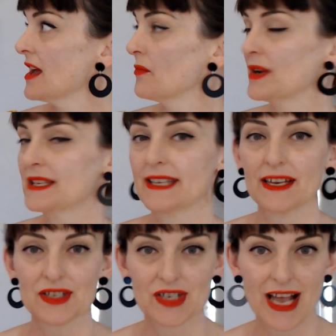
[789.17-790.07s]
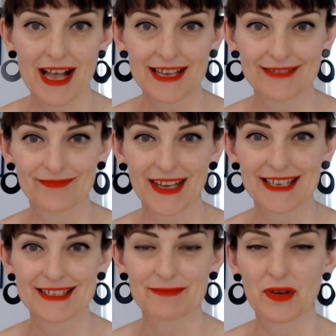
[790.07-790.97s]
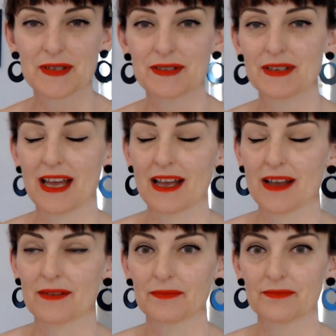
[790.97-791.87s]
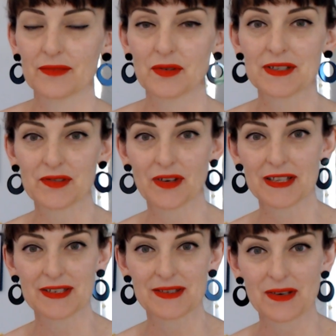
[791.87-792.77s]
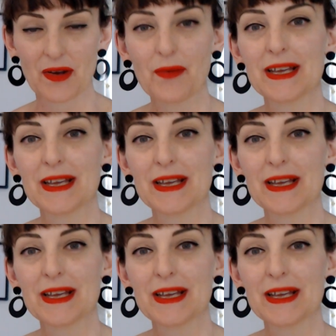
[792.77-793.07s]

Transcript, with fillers: we set a chart, as most good astrologers know.